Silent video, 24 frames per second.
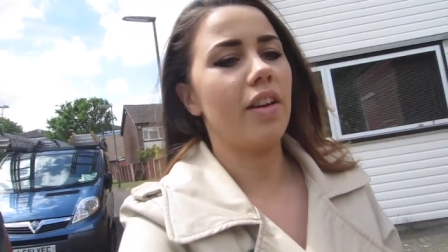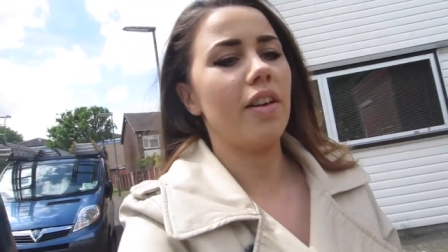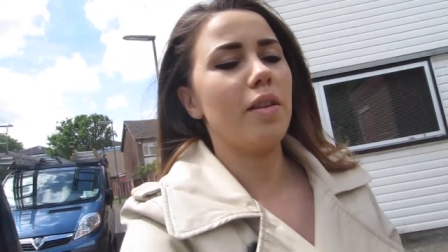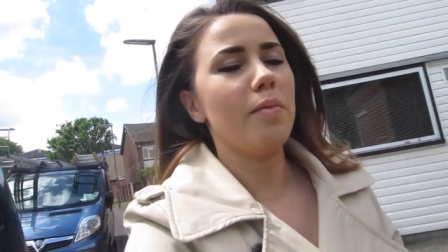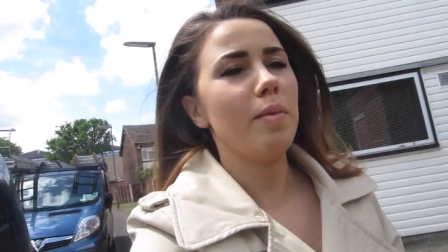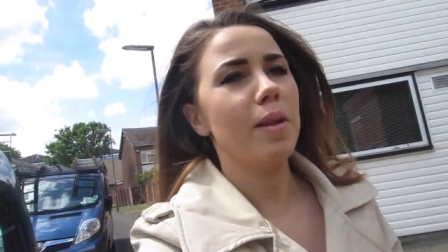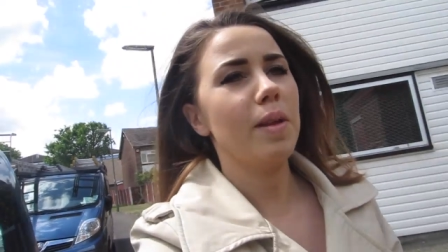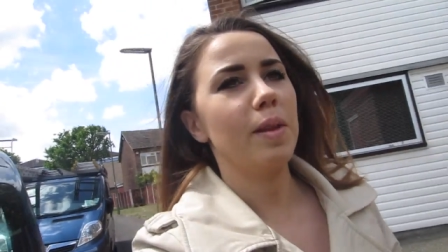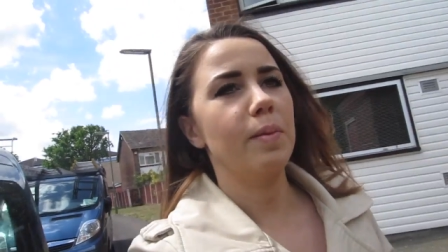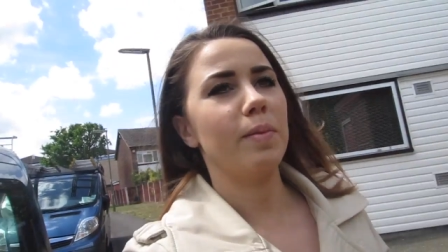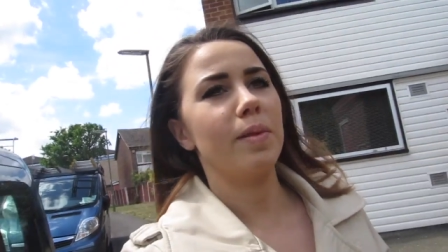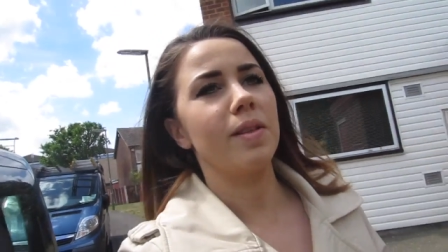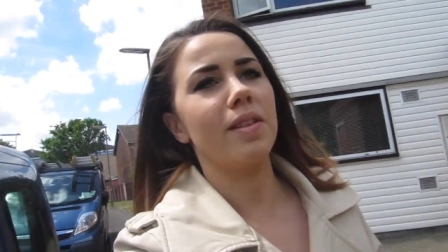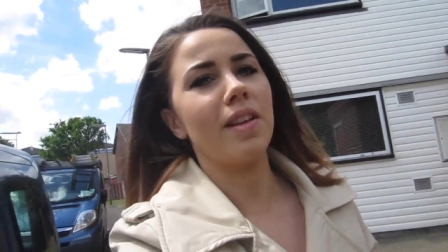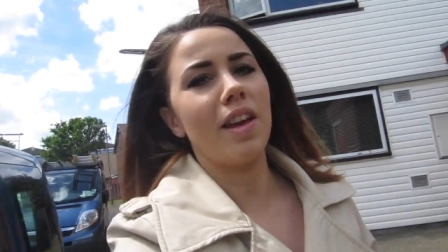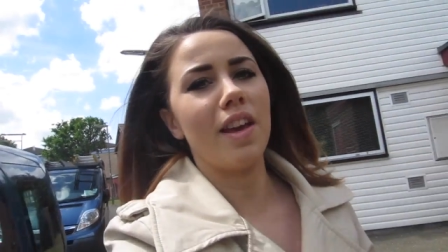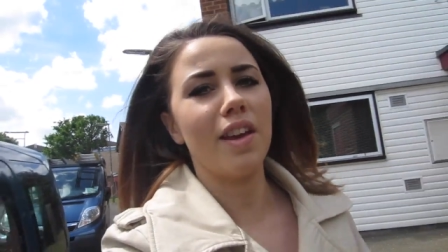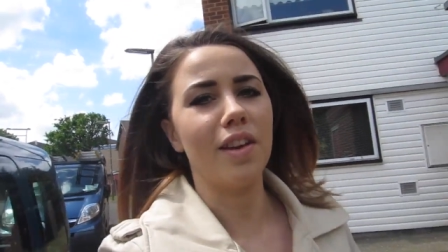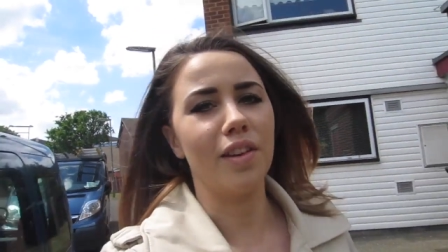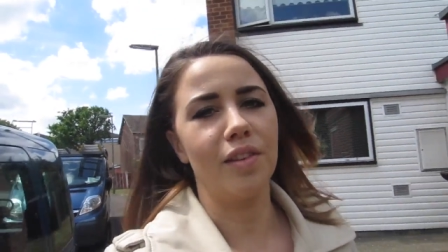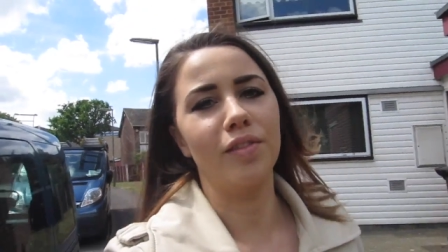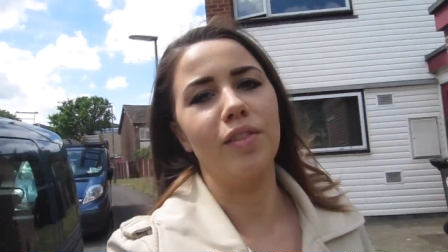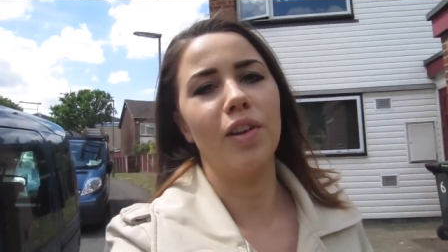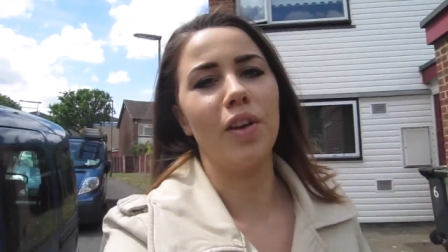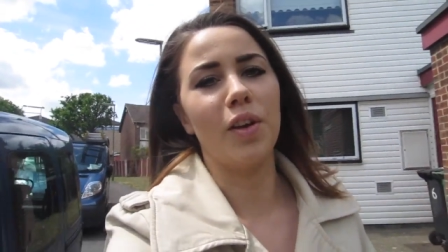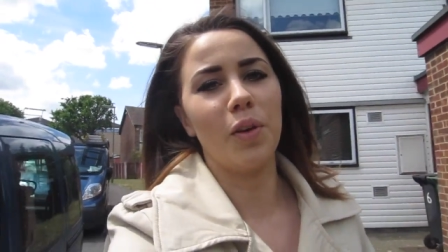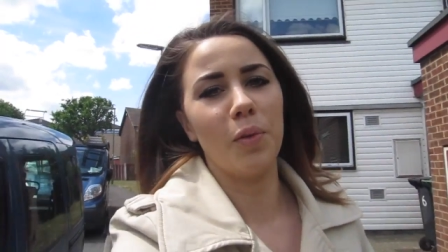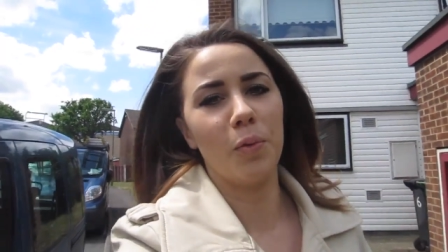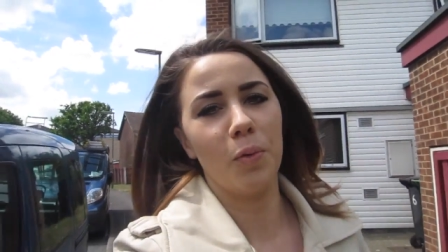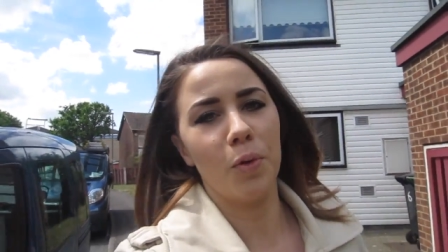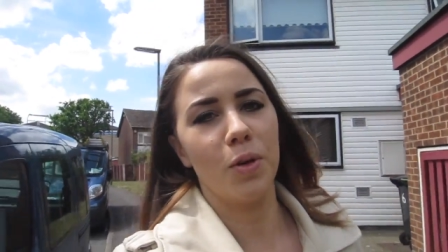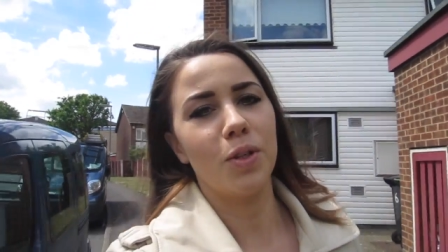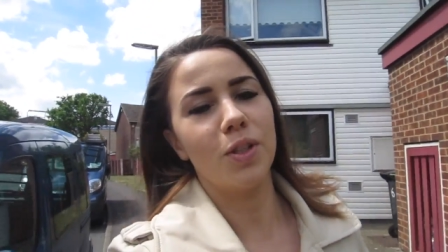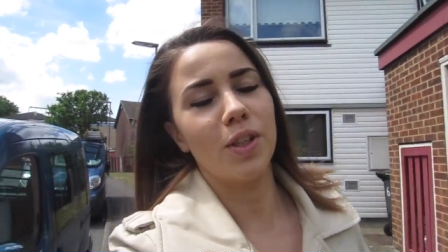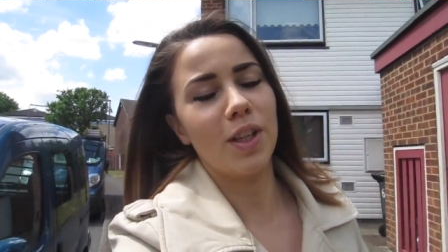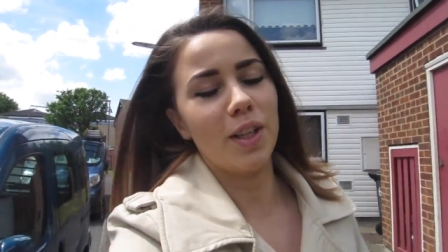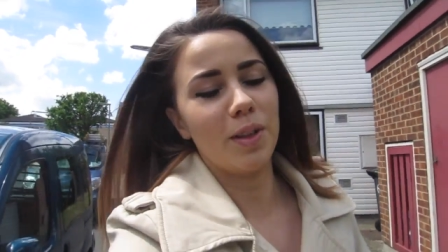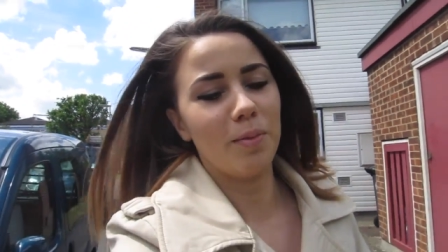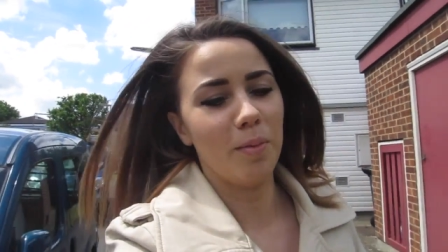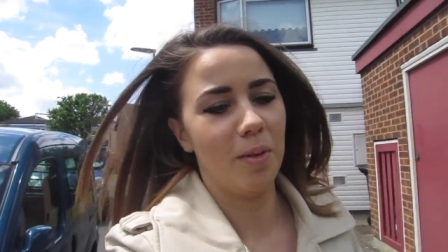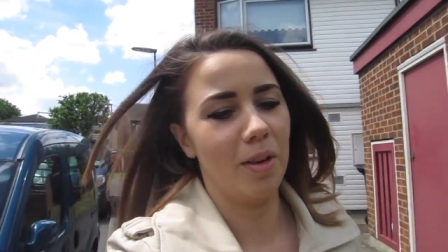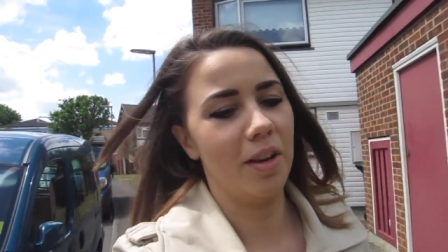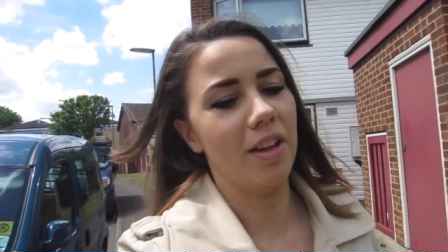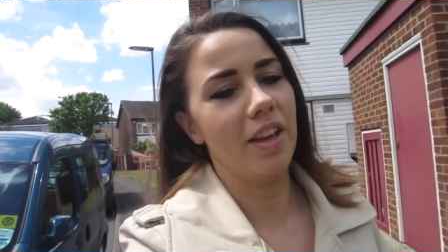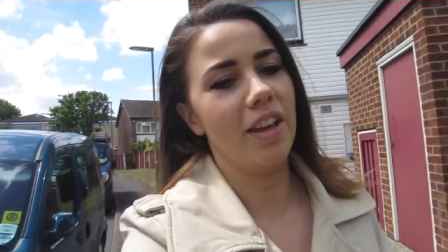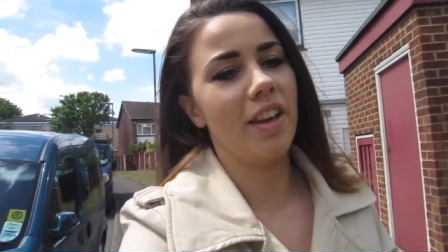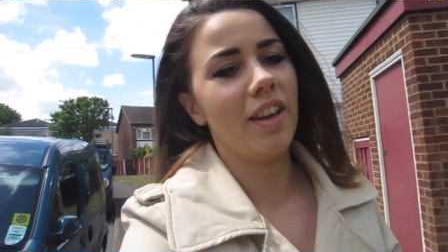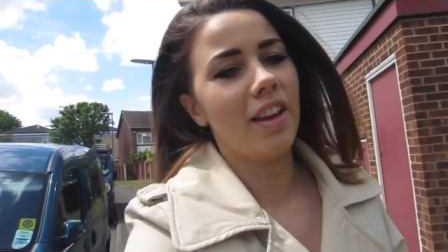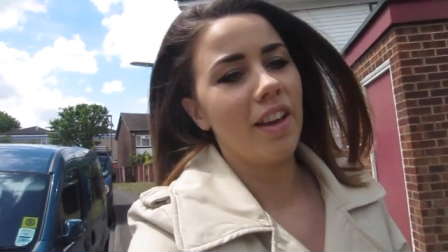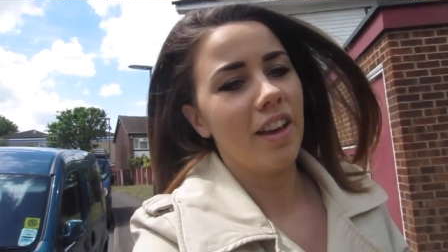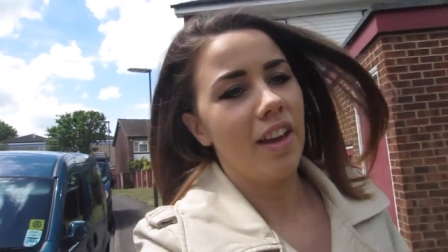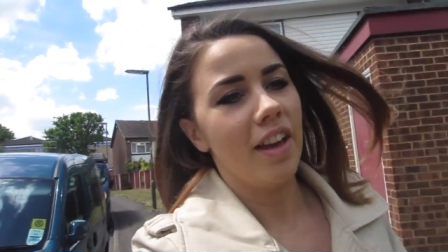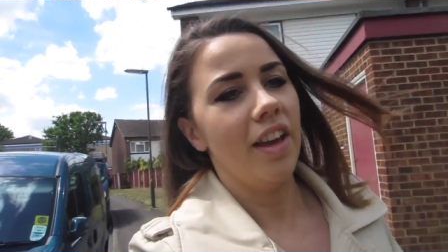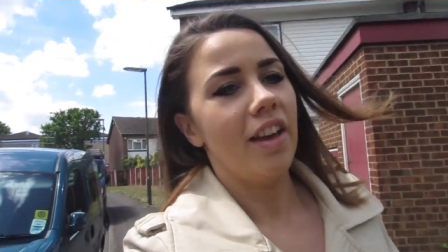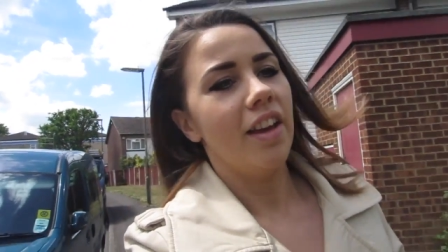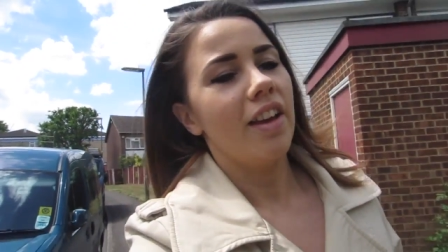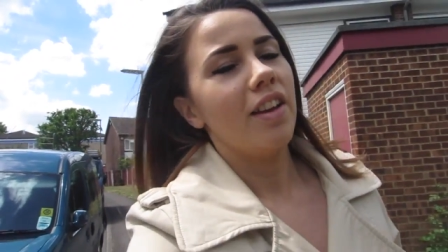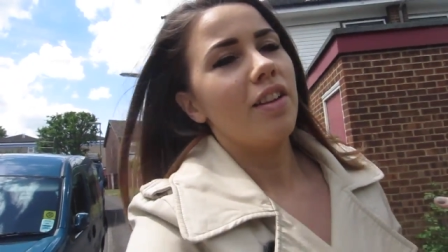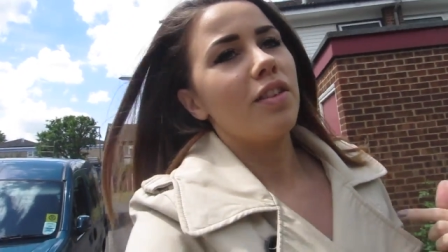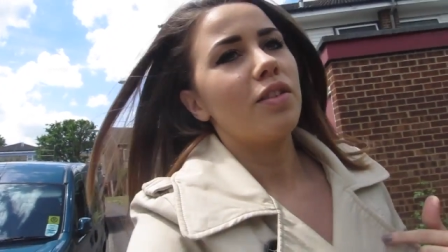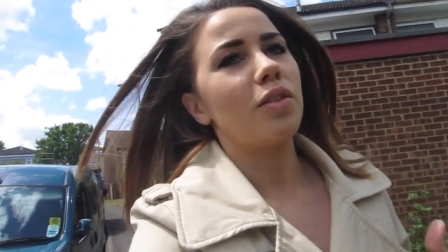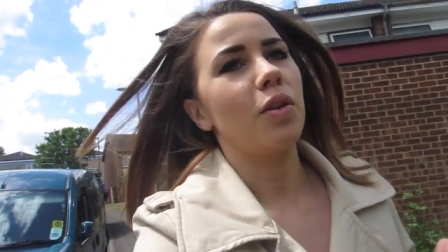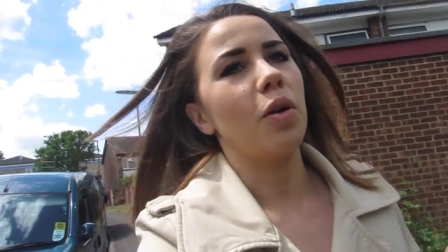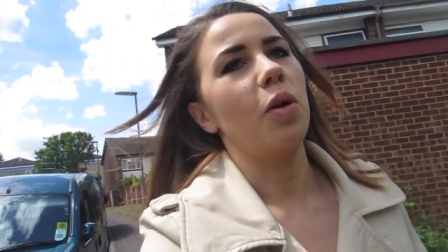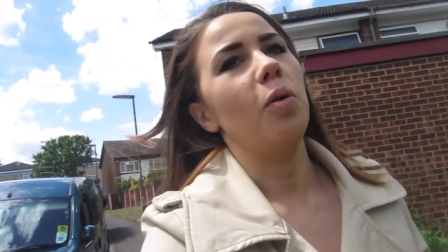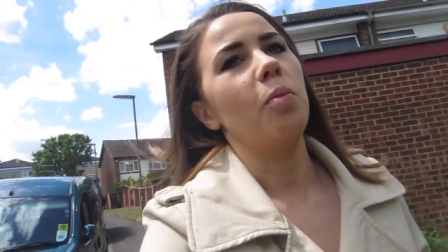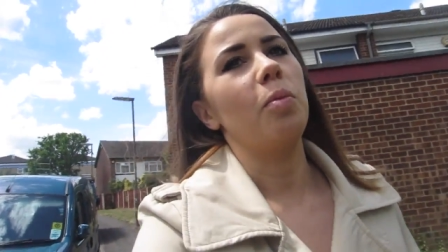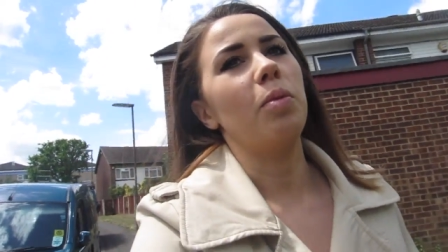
kind of made the mistake of like washing my top